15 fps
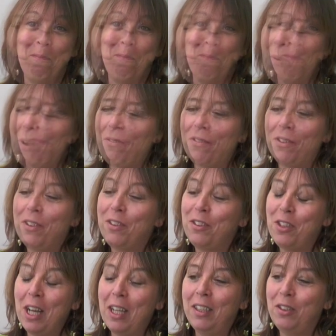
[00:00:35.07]
My first
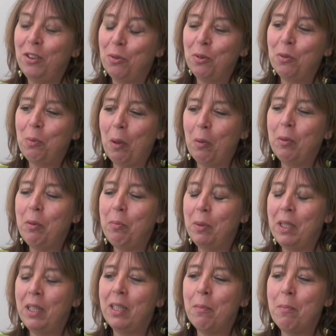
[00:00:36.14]
challenge was probably being a